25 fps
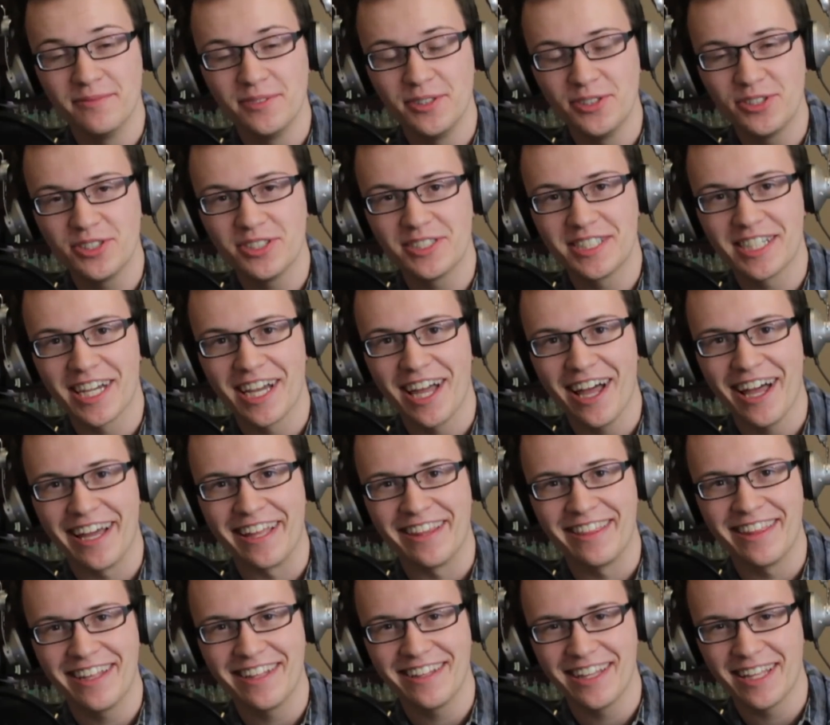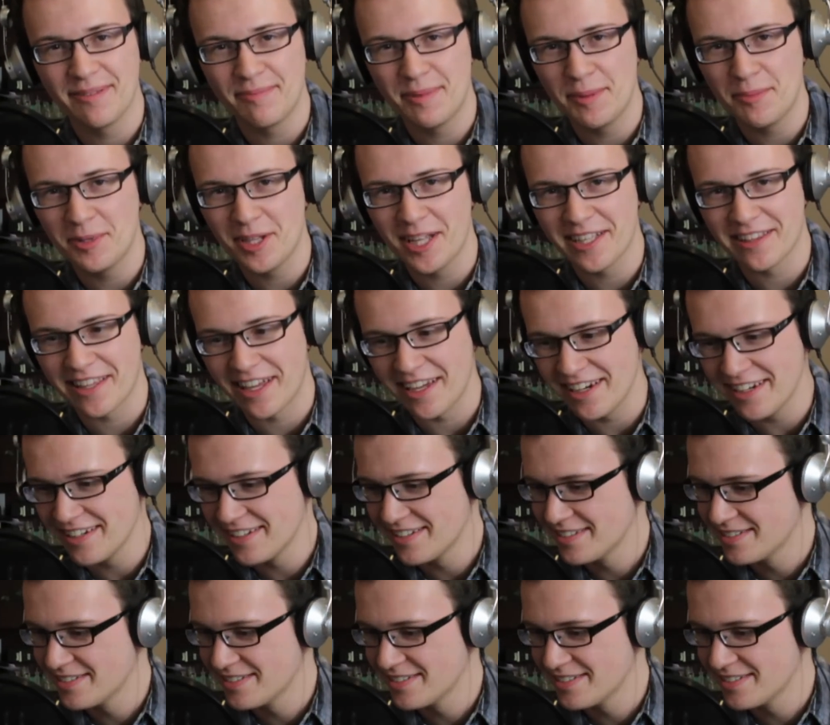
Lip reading: you should say hi. They let people like that.